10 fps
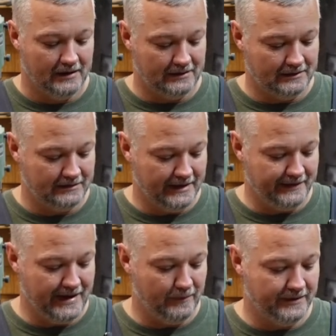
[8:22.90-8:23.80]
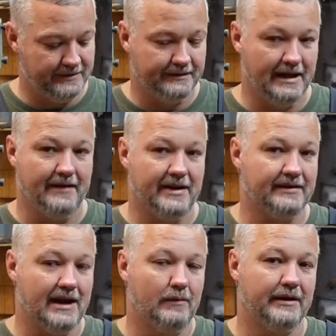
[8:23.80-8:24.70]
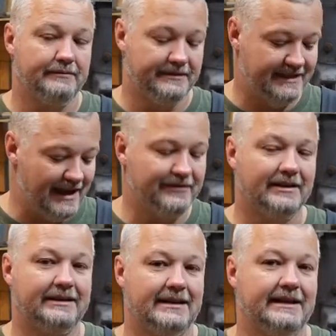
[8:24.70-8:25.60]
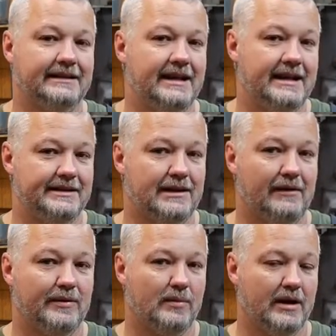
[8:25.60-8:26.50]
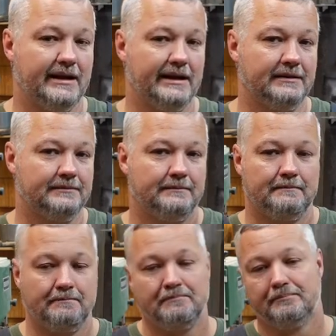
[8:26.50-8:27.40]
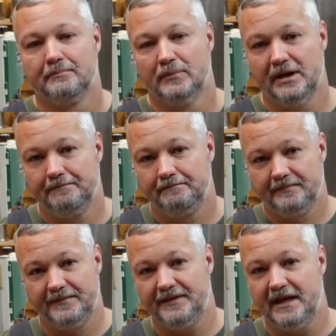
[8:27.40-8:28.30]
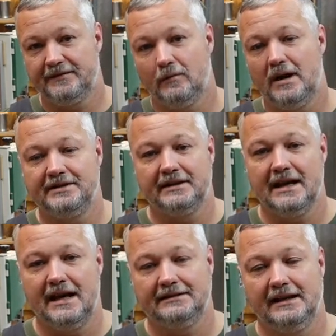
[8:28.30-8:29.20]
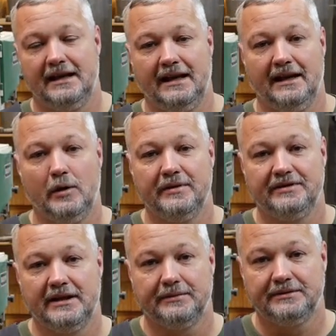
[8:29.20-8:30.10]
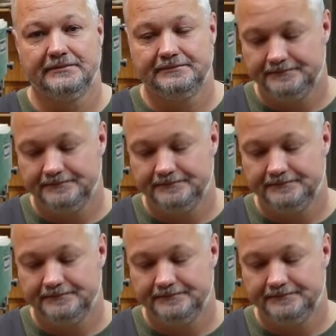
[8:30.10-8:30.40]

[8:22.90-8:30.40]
Uh, and that would, I think that would definitely take the edge off of the break-in. But thanks for watching, guys, and I hope this helps.